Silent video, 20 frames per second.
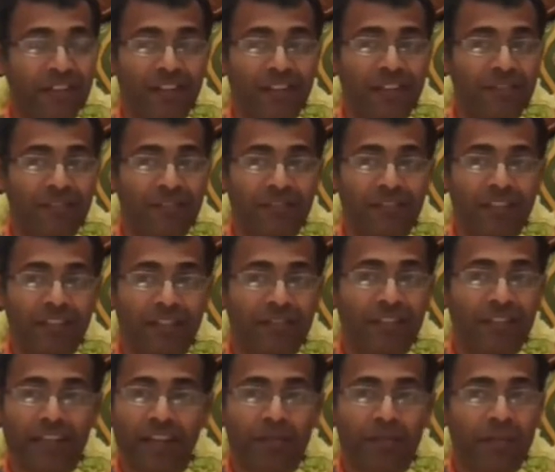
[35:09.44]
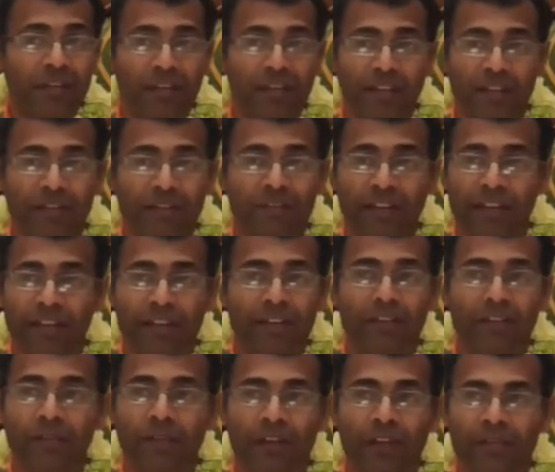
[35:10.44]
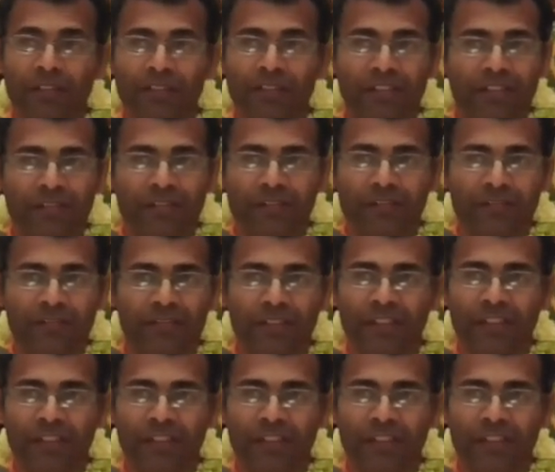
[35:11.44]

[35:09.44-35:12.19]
We can be really frightening to ourselves.